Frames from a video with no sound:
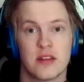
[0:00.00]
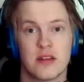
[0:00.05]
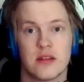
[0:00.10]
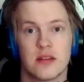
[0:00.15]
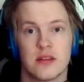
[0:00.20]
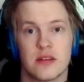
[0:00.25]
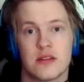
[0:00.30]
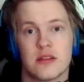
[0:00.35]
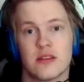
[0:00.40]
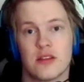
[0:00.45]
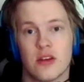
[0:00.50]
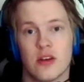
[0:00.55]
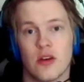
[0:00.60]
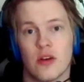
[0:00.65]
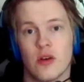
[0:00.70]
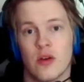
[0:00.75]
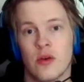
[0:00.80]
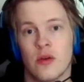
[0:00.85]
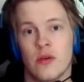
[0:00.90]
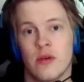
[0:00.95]

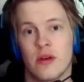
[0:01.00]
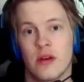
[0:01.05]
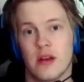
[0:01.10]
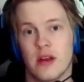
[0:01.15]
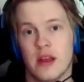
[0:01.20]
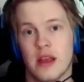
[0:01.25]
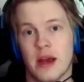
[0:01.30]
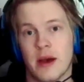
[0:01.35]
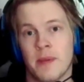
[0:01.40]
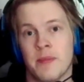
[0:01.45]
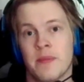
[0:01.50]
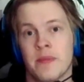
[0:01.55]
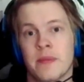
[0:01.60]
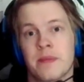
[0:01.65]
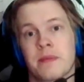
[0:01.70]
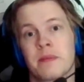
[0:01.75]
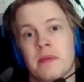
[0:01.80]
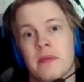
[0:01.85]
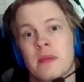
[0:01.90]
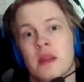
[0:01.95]
So yeah,
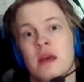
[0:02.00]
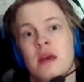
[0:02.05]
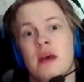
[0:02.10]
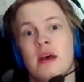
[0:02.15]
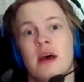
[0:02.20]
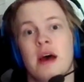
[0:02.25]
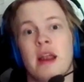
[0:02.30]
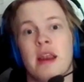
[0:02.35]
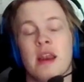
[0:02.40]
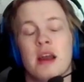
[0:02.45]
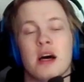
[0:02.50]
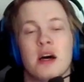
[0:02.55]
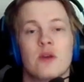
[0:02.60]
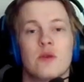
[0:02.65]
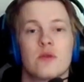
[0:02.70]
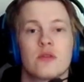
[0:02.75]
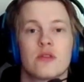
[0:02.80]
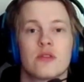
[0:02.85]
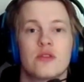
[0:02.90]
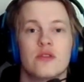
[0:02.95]
and now
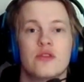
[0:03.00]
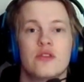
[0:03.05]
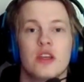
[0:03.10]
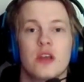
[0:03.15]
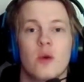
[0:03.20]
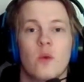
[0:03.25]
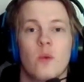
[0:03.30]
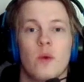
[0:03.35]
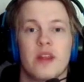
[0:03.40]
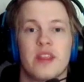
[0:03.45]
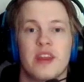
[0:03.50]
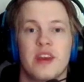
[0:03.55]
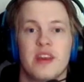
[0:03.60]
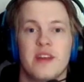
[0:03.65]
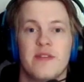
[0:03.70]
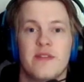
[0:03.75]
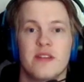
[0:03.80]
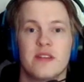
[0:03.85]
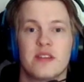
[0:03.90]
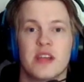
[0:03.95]
to see where the
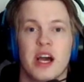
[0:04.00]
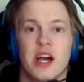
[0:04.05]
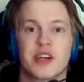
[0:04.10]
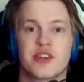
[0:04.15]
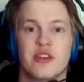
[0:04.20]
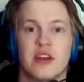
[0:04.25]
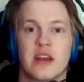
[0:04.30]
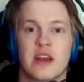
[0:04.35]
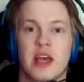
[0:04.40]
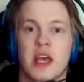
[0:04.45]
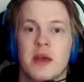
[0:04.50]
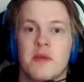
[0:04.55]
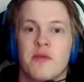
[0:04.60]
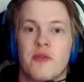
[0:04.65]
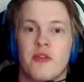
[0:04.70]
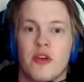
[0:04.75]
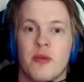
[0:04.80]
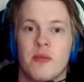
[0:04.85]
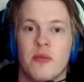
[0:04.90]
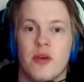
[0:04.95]
difference actually came
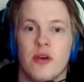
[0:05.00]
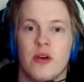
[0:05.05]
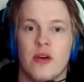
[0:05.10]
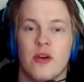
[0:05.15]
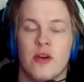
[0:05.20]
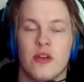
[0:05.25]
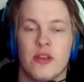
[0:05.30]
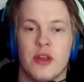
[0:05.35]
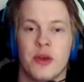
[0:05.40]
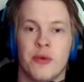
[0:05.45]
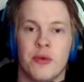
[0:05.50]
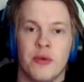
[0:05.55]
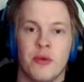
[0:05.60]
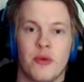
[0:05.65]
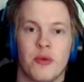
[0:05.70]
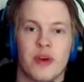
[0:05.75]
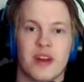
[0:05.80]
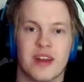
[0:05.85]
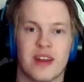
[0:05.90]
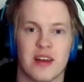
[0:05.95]
from, or the
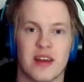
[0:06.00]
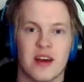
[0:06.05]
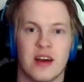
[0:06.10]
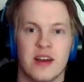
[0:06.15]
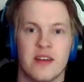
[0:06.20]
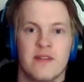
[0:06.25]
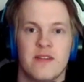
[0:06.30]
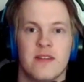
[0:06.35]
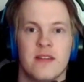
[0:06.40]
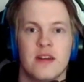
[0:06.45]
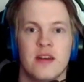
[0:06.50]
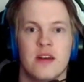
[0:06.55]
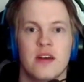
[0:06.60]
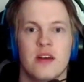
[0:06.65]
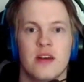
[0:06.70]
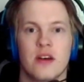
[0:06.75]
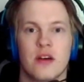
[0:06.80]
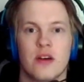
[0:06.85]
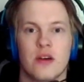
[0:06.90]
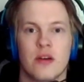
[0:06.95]
real life,
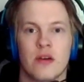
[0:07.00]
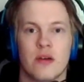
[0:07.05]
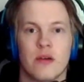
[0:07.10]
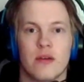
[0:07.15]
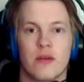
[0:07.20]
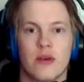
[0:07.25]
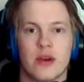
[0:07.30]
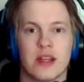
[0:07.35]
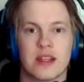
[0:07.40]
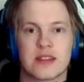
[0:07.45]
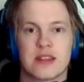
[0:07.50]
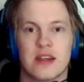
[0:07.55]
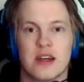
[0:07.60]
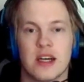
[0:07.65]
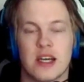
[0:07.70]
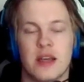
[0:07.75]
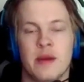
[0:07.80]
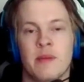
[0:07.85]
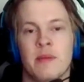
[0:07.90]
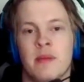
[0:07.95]
real
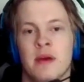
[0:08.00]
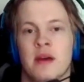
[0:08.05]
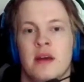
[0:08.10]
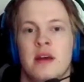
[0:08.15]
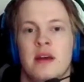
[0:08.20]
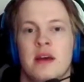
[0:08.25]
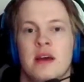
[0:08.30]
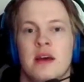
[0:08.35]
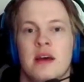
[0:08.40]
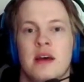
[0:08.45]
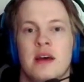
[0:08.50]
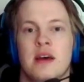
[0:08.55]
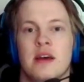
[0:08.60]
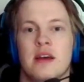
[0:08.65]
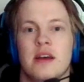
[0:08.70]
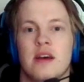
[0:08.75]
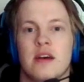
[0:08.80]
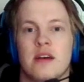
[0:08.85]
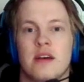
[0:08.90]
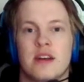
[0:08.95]
time
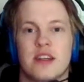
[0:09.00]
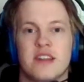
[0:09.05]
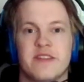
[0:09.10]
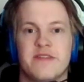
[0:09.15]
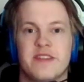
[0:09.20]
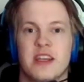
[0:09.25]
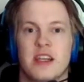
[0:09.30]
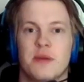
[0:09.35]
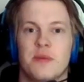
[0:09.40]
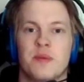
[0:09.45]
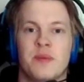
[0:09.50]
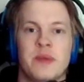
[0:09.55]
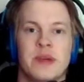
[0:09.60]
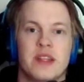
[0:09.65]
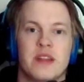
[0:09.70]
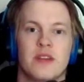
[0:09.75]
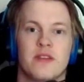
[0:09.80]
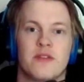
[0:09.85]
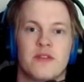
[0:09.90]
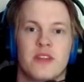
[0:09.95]
development
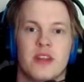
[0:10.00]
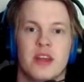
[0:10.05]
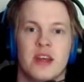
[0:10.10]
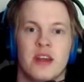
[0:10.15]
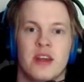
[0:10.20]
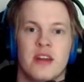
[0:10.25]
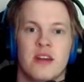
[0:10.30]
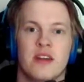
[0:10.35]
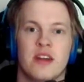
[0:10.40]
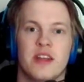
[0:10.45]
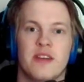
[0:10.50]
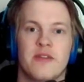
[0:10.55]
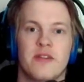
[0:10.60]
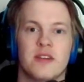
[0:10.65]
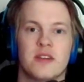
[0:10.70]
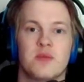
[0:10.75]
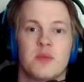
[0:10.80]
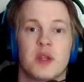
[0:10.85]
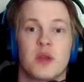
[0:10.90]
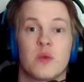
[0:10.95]
of the difference
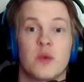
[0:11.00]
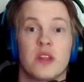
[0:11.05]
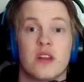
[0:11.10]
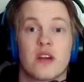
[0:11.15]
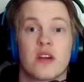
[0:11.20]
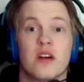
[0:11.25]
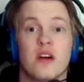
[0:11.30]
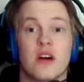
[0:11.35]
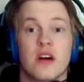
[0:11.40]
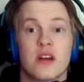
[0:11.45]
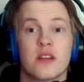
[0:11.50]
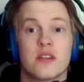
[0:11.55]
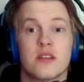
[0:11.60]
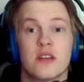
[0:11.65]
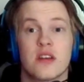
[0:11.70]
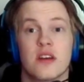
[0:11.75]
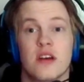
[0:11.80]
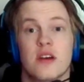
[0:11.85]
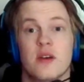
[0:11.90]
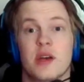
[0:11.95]
between the cars.
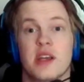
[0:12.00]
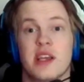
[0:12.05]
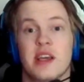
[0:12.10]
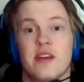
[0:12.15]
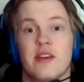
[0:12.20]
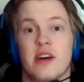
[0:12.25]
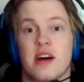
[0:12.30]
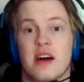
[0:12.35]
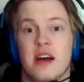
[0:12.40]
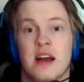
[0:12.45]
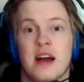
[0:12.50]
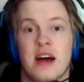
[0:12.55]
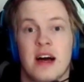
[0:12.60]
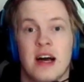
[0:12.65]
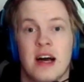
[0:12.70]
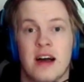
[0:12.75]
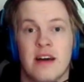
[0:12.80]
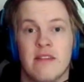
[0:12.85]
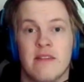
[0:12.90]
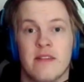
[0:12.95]
Here I
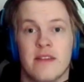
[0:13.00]
have